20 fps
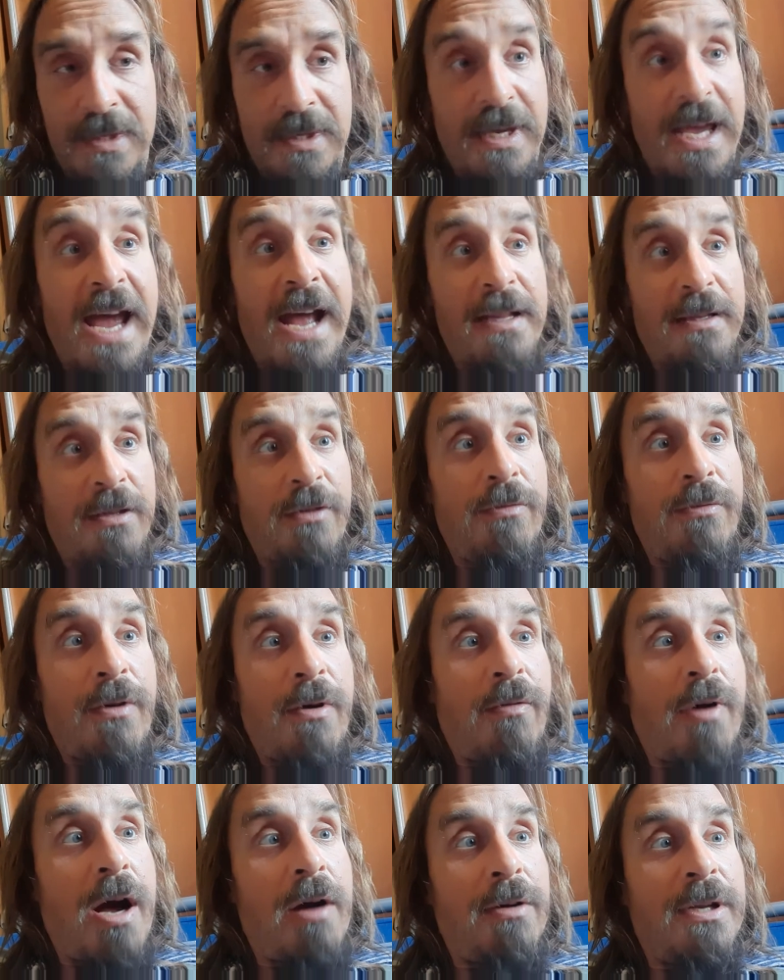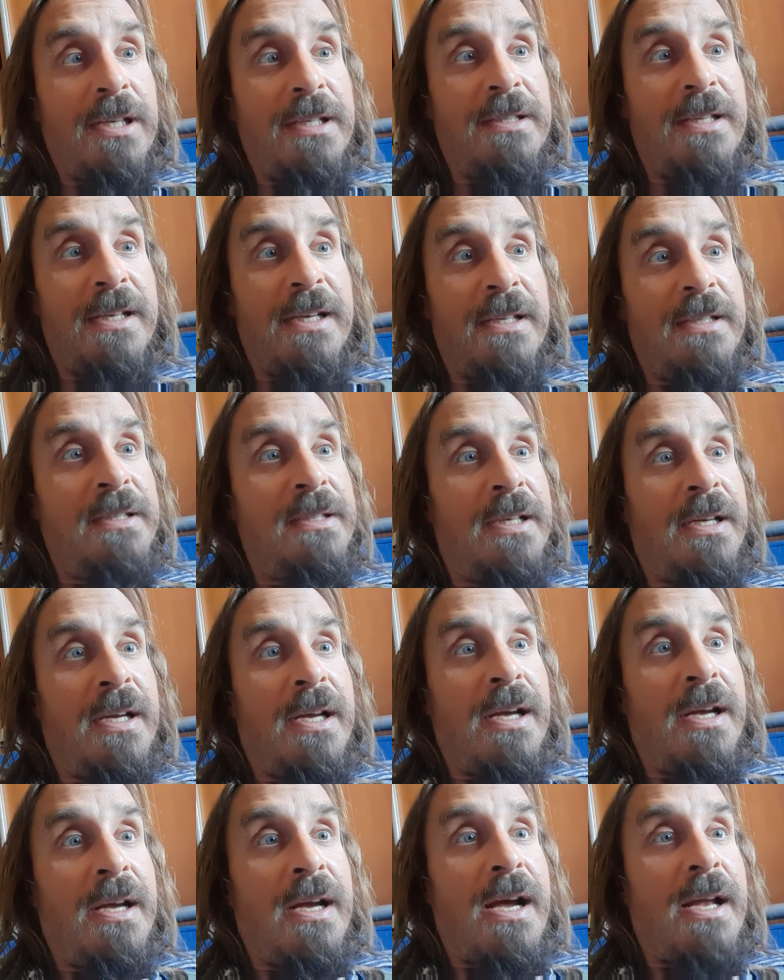God, you know how this is?
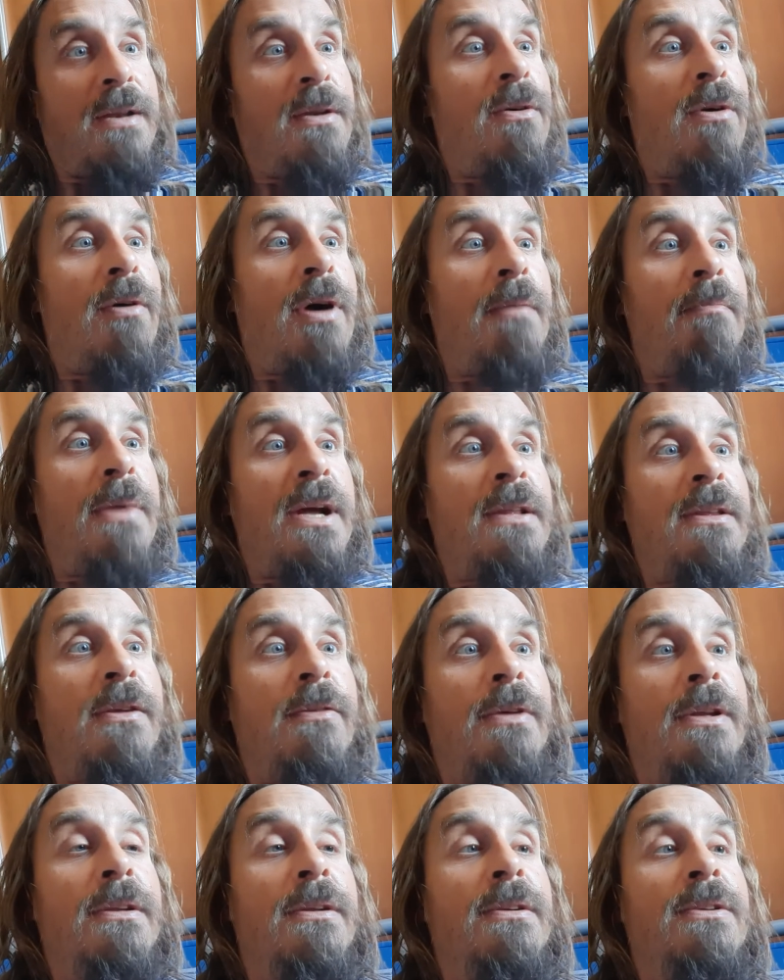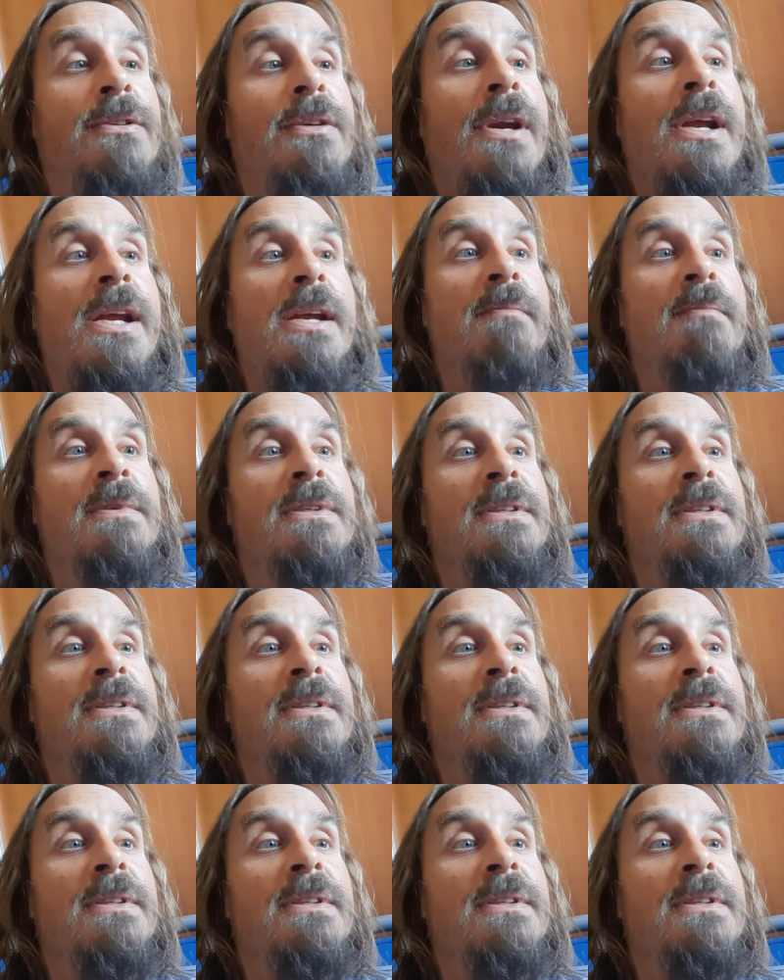I know I met you in the dreams.